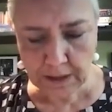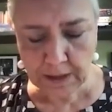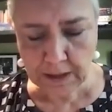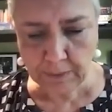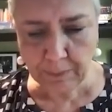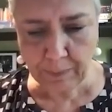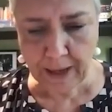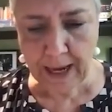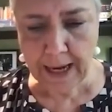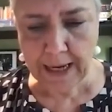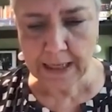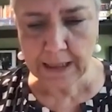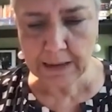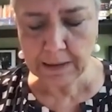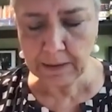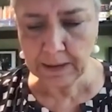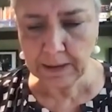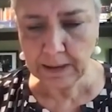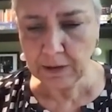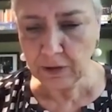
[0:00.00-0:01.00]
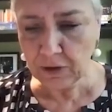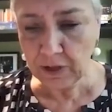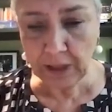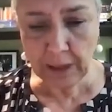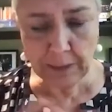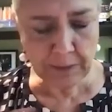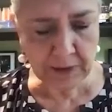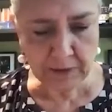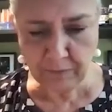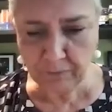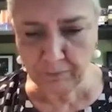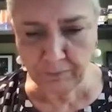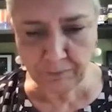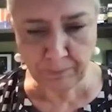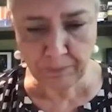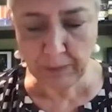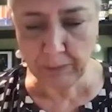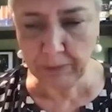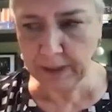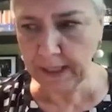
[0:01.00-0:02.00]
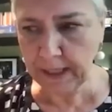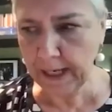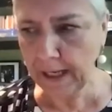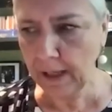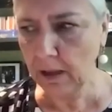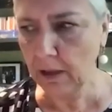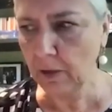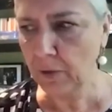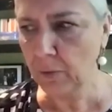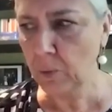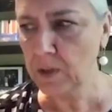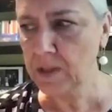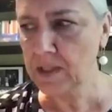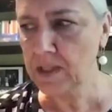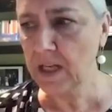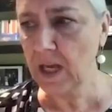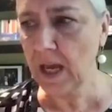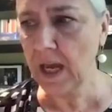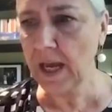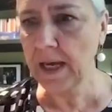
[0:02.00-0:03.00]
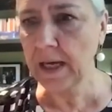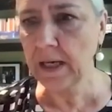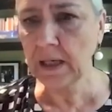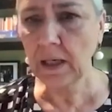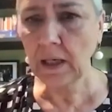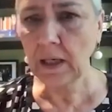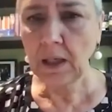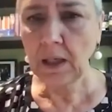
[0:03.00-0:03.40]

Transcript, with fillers: debate in terms of public health were saying,